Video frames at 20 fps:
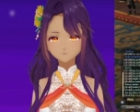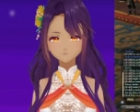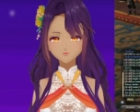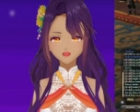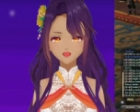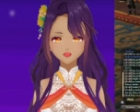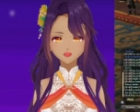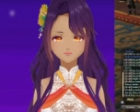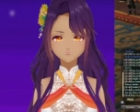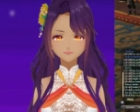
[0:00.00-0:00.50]

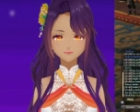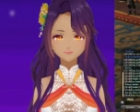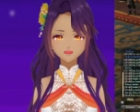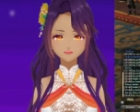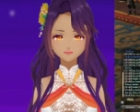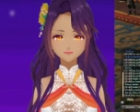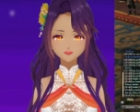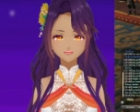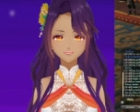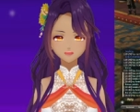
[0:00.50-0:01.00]
I've been trying to
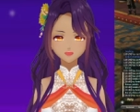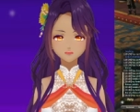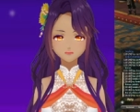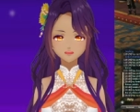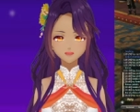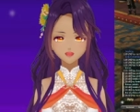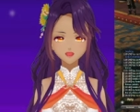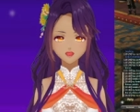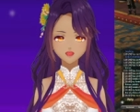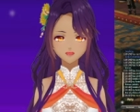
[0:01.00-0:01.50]
remember
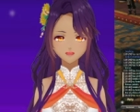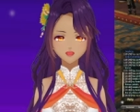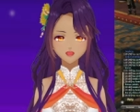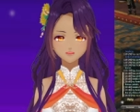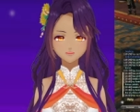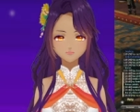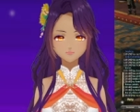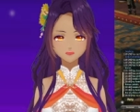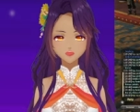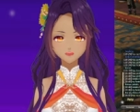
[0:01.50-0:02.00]
how I
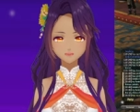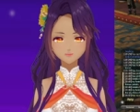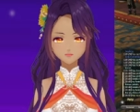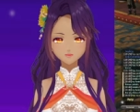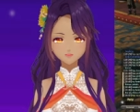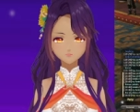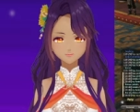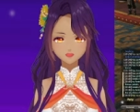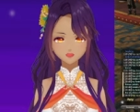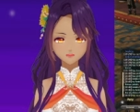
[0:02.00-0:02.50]
got 40
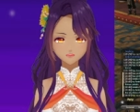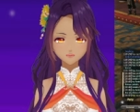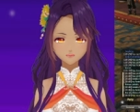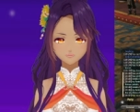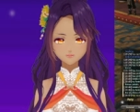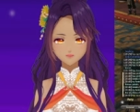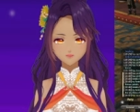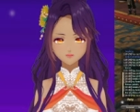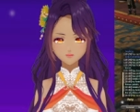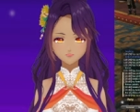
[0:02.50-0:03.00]
of them
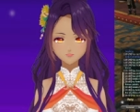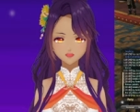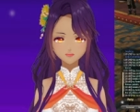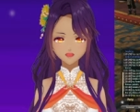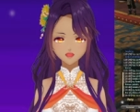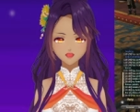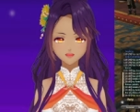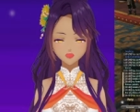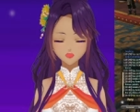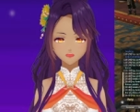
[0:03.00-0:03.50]
already, but
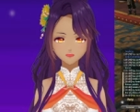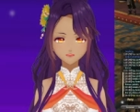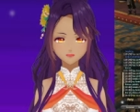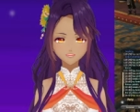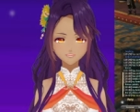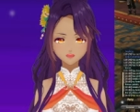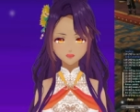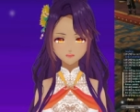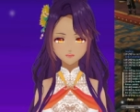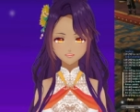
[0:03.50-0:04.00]
I don't
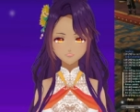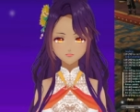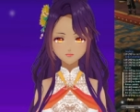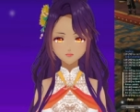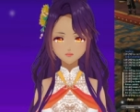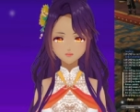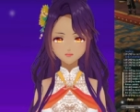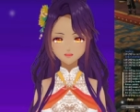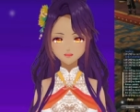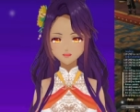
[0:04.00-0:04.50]
remember
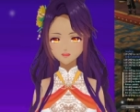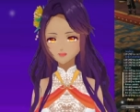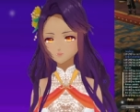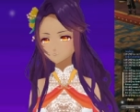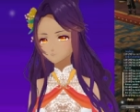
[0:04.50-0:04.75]
anything.